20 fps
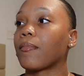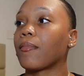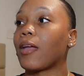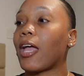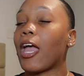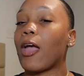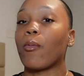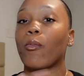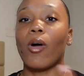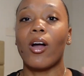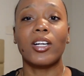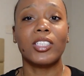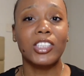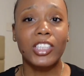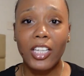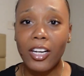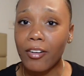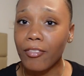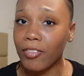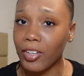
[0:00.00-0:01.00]
and watch
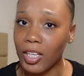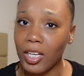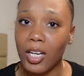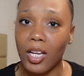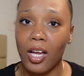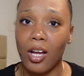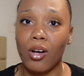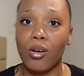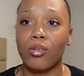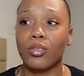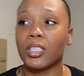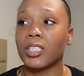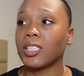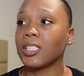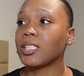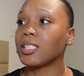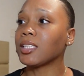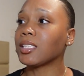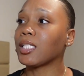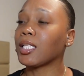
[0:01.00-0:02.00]
their videos,
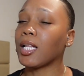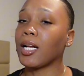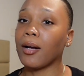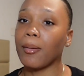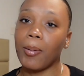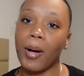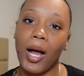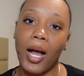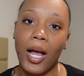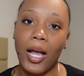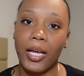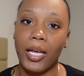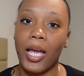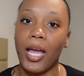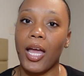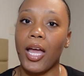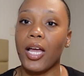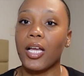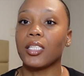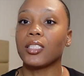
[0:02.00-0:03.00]
listen to their
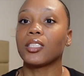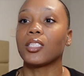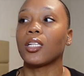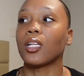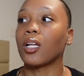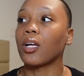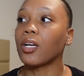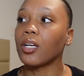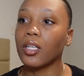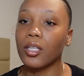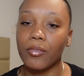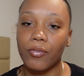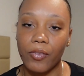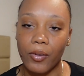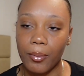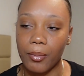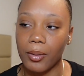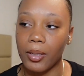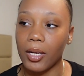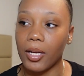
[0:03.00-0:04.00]
podcasts, learn
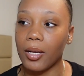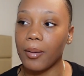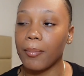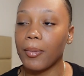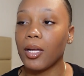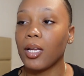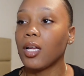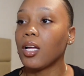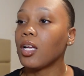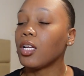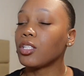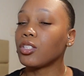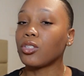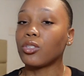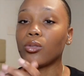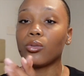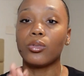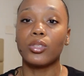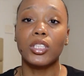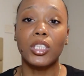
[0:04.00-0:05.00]
from them.
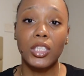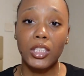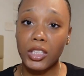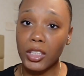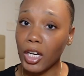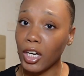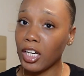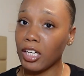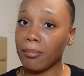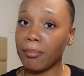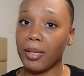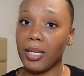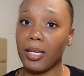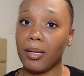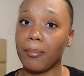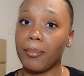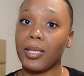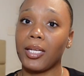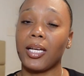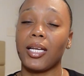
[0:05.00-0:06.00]
Use
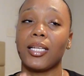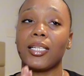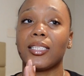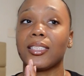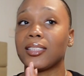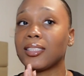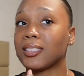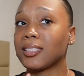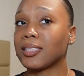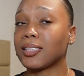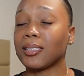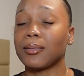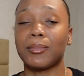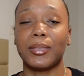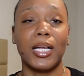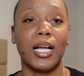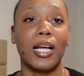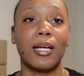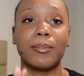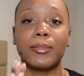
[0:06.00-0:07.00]
discernment, because
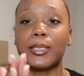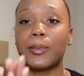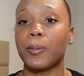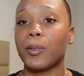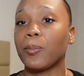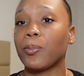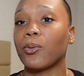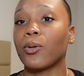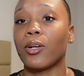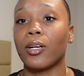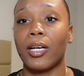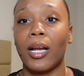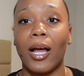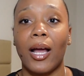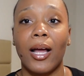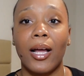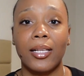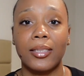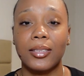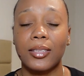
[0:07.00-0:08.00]
sometimes people are
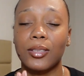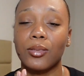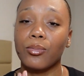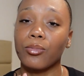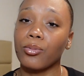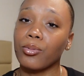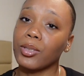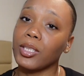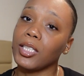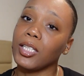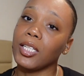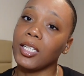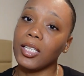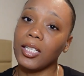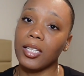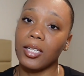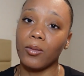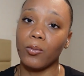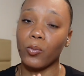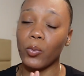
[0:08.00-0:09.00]
not
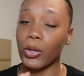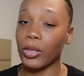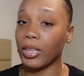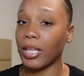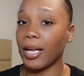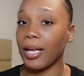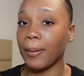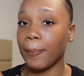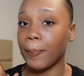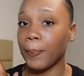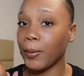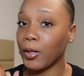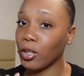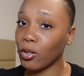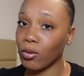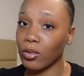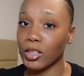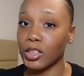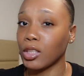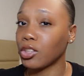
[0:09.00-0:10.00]
really what they put
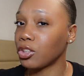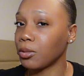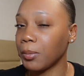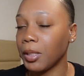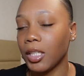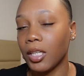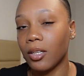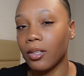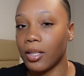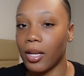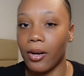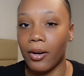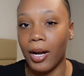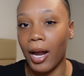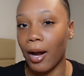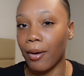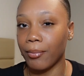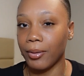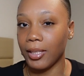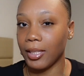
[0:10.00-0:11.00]
on social media. They're
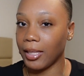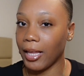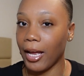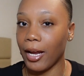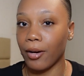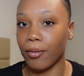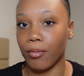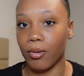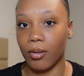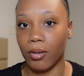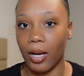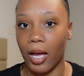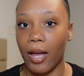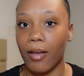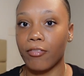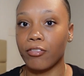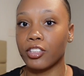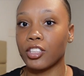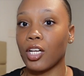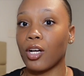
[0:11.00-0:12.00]
not really that in real
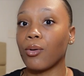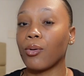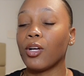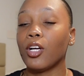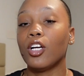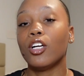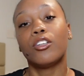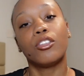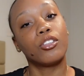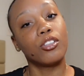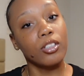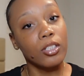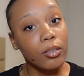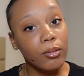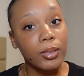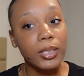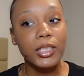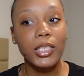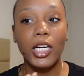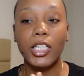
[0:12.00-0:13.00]
life. So do your
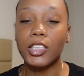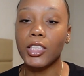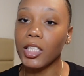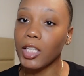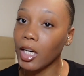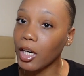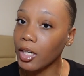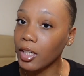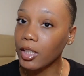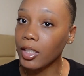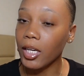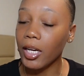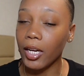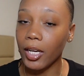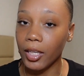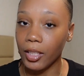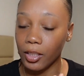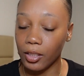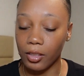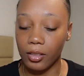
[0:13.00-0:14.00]
research and learn,
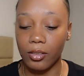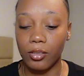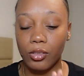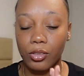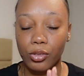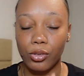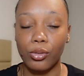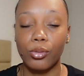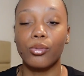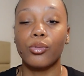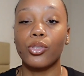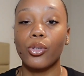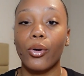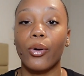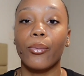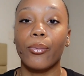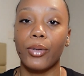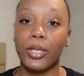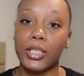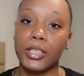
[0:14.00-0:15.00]
and do your
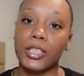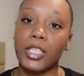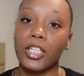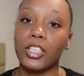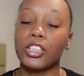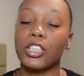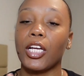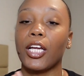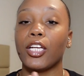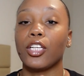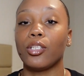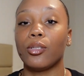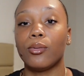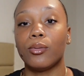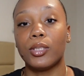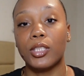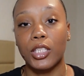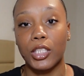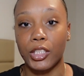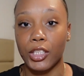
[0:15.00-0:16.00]
research and
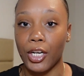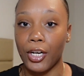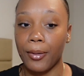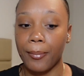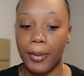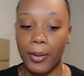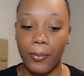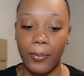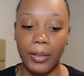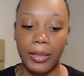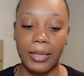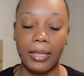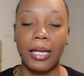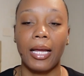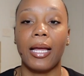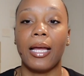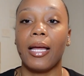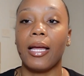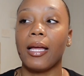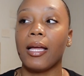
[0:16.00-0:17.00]
use discernment with
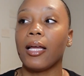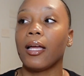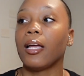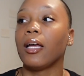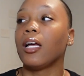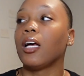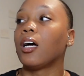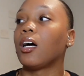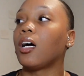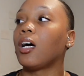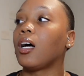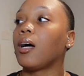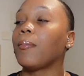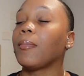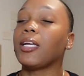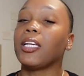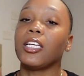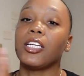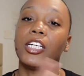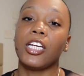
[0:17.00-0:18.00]
that.
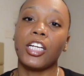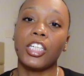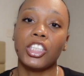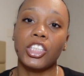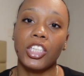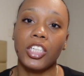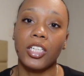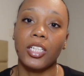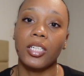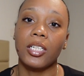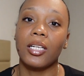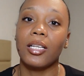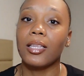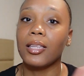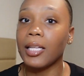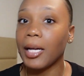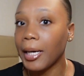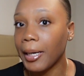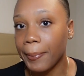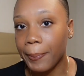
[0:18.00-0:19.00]
In addition,
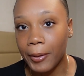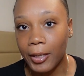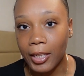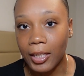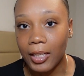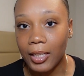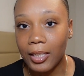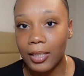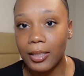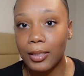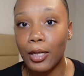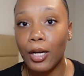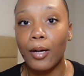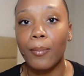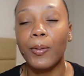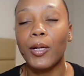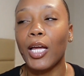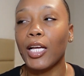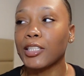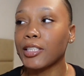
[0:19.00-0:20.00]
therapy
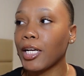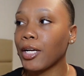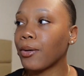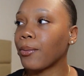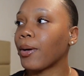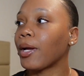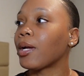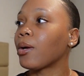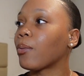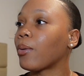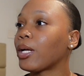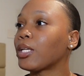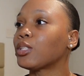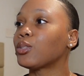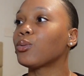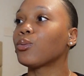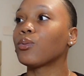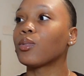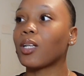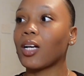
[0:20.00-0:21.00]
is a great way
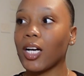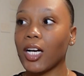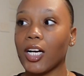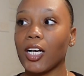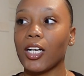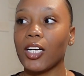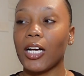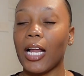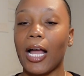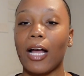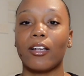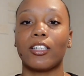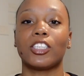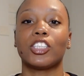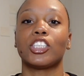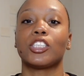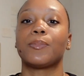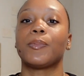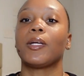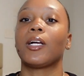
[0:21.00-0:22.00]
to learn how to
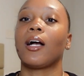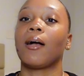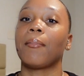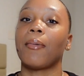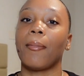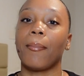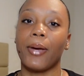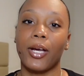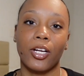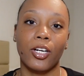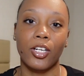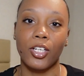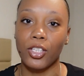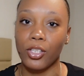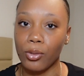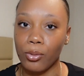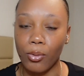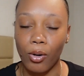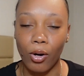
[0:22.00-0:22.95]
just become a better you